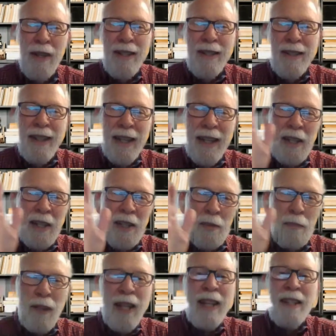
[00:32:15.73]
and
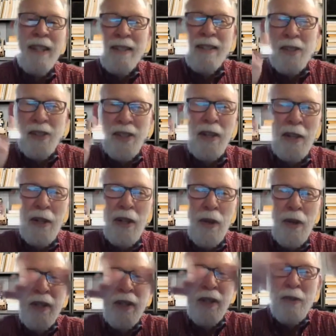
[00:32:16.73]
explain the stereo
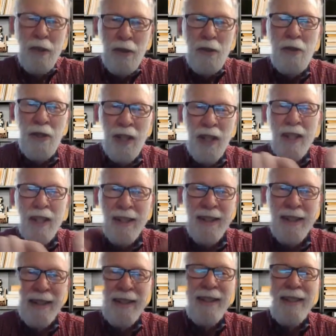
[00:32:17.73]
window using
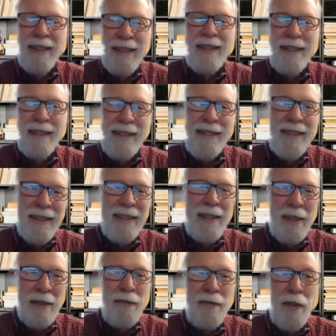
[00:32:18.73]

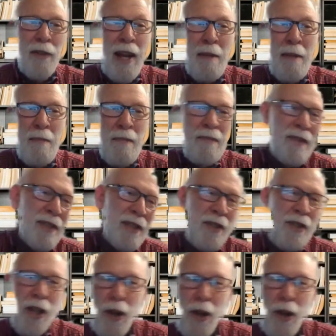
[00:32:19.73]
a frame to show